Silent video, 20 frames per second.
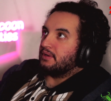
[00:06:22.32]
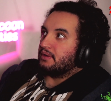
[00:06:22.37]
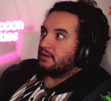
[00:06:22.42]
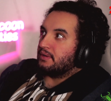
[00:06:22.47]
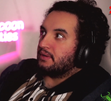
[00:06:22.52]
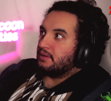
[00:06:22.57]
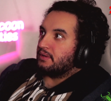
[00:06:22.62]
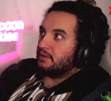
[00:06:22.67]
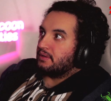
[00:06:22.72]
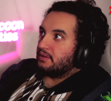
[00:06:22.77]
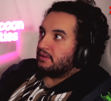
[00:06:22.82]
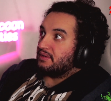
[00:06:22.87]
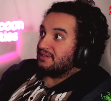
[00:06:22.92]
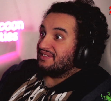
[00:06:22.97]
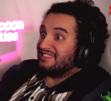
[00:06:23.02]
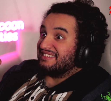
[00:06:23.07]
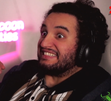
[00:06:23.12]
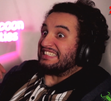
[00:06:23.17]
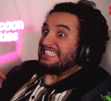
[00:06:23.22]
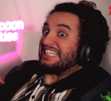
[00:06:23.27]

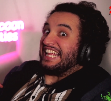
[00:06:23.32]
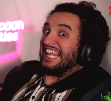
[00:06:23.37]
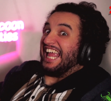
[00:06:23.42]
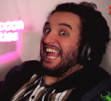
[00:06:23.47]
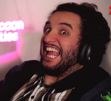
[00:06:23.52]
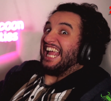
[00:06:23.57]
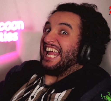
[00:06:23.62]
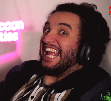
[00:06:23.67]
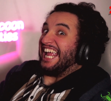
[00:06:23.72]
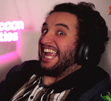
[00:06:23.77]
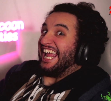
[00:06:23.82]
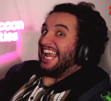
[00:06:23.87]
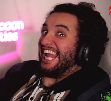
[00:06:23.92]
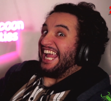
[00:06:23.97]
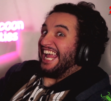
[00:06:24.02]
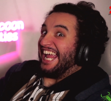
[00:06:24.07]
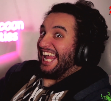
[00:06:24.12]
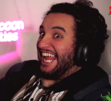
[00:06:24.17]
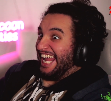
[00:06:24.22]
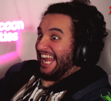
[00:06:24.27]

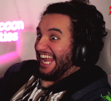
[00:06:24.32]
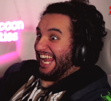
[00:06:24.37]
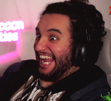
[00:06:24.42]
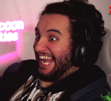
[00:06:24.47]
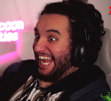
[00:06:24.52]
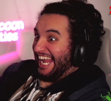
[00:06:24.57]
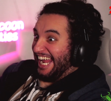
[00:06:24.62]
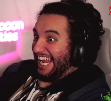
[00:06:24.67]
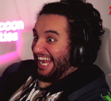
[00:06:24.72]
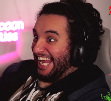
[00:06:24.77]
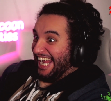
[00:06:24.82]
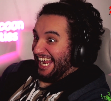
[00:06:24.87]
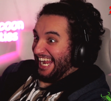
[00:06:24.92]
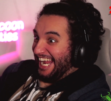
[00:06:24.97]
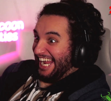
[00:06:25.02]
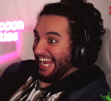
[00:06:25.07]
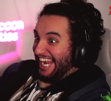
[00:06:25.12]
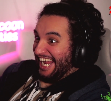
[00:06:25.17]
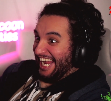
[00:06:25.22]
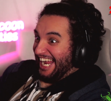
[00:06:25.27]

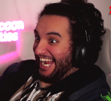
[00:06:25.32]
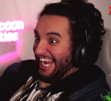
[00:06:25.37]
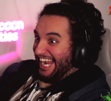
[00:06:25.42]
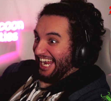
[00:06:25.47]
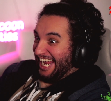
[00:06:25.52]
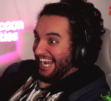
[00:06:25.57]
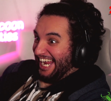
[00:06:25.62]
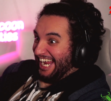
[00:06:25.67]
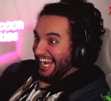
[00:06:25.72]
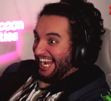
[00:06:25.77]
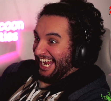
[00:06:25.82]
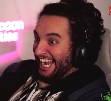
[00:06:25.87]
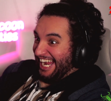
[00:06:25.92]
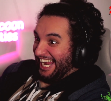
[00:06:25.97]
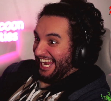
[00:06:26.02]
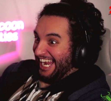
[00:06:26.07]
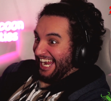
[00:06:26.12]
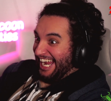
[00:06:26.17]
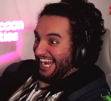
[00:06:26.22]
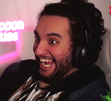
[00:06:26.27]

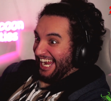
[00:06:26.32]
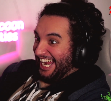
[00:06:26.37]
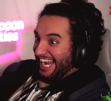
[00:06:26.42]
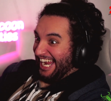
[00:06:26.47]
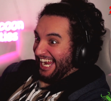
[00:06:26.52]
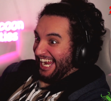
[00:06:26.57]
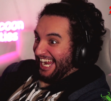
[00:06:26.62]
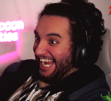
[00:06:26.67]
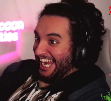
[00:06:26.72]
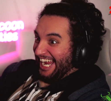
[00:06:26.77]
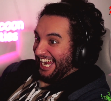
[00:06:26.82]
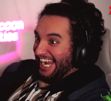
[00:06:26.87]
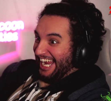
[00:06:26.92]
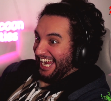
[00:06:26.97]
(no one is talking)